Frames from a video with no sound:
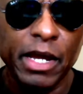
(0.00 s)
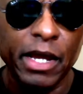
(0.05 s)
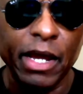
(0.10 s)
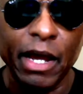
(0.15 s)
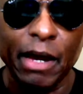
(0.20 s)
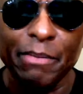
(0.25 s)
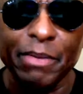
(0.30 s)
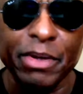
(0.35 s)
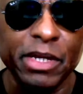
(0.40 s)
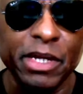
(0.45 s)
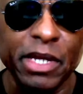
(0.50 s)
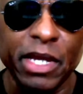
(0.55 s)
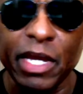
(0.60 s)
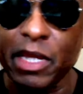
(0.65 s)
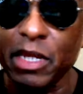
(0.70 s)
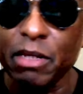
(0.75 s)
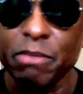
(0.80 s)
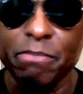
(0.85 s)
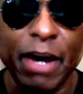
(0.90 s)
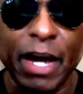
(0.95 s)
I mean,
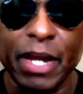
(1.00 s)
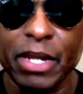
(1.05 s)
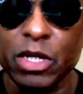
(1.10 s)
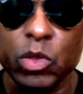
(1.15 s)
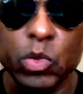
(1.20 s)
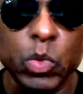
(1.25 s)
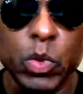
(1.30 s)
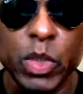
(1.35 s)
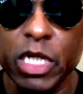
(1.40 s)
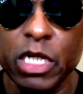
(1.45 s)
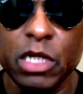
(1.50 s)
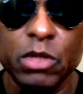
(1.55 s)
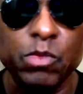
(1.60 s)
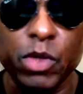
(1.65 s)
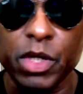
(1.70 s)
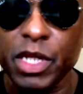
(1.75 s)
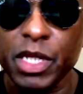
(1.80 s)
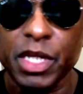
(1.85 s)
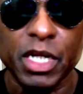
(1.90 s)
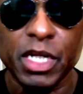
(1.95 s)
anybody read
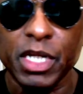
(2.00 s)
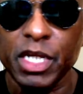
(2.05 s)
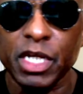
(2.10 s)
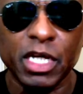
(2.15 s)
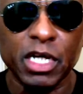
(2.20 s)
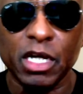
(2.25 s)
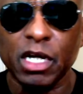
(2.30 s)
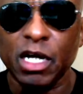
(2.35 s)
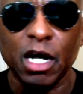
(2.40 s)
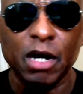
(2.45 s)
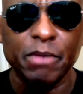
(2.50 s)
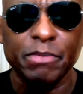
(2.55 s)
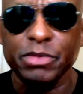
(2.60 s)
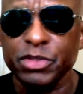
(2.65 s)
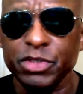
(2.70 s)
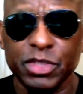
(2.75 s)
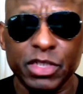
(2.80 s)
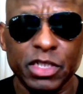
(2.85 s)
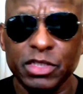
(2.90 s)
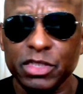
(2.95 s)
with any lick of common
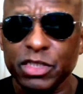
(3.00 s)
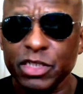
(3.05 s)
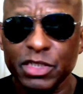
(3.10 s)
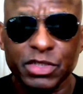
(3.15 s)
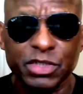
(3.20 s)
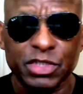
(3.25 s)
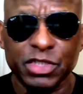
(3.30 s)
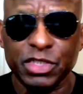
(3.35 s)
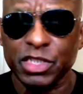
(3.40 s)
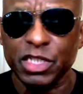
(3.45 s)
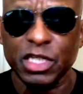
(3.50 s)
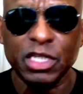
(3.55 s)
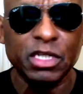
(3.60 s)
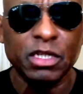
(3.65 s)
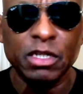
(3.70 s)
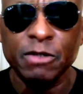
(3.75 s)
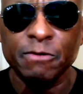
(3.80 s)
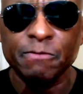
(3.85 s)
sense can see